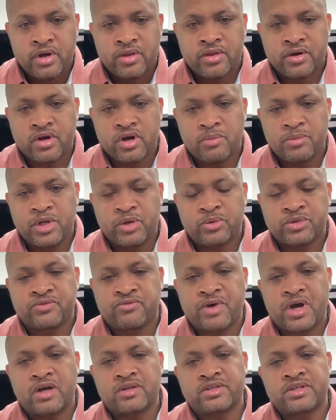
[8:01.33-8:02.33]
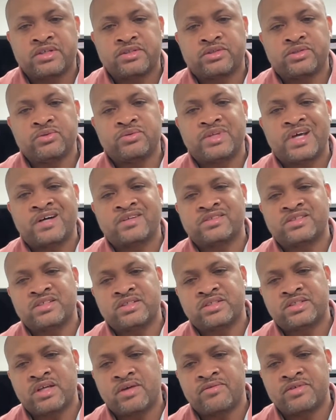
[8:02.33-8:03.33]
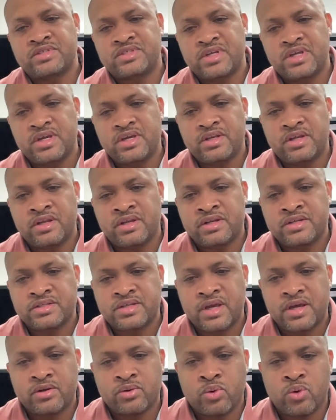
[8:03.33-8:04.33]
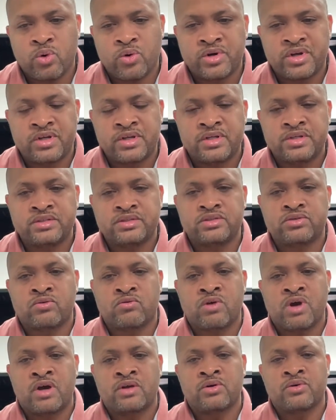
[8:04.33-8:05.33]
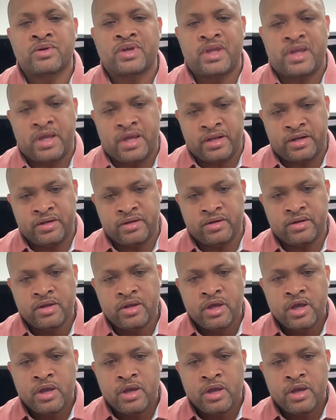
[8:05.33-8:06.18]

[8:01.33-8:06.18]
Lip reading: The company was founded in 2017 and is headquartered in Toronto, Canada.